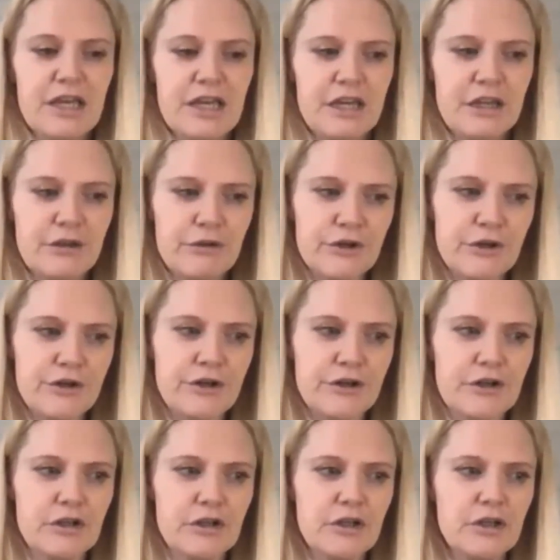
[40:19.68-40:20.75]

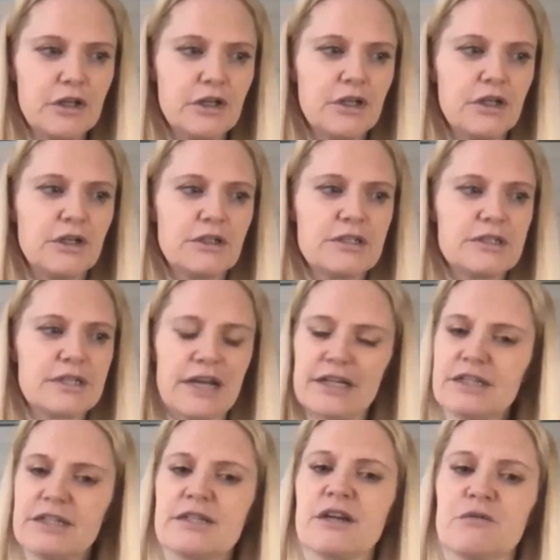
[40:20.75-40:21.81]
either
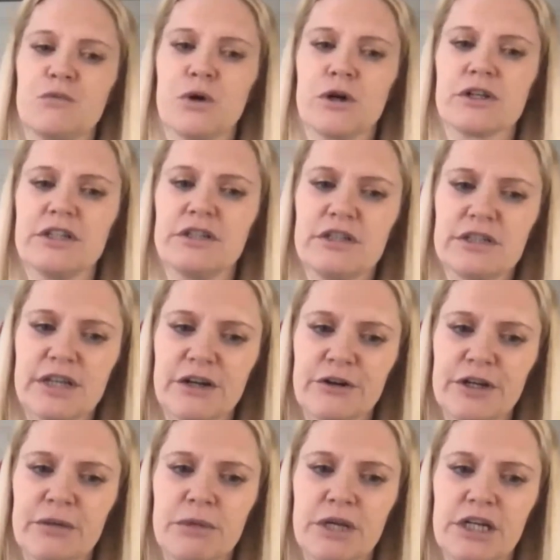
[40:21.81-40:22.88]
scientists have worked in this
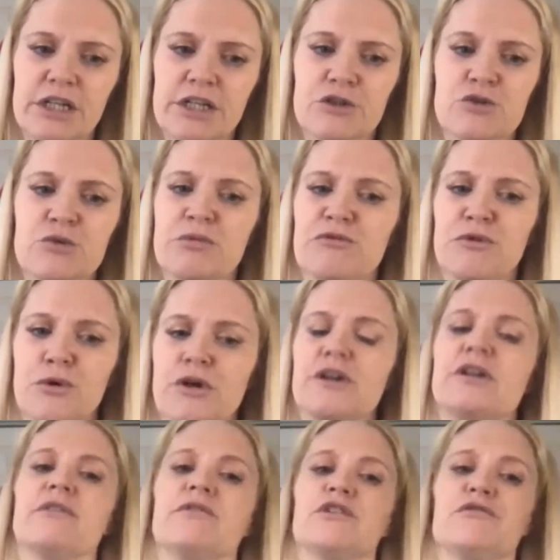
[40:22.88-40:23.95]
area many years before
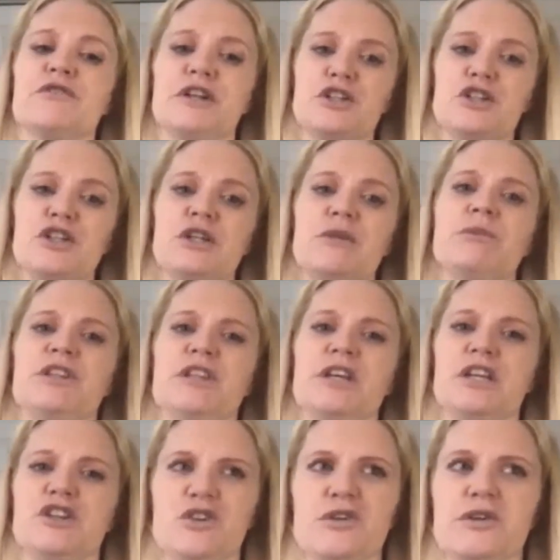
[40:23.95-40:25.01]
and never finished it, but they
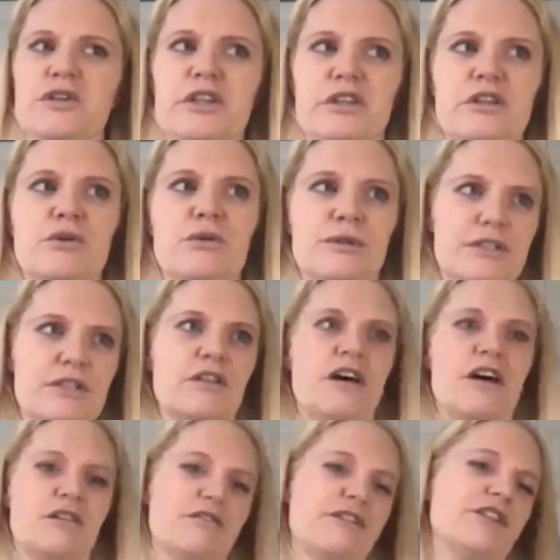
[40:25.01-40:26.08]
knew that there was a
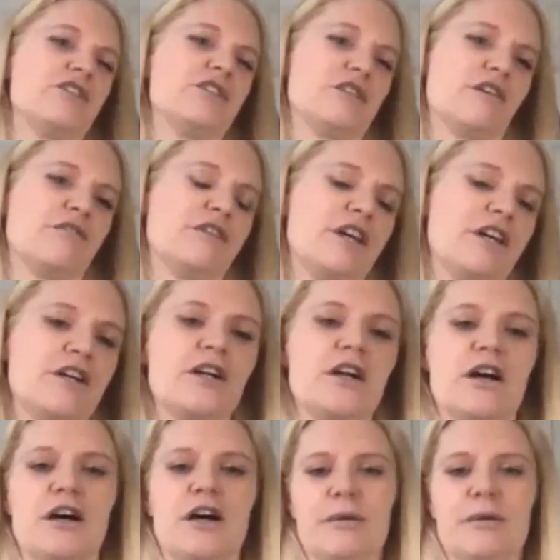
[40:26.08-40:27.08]
lot of good stuff there.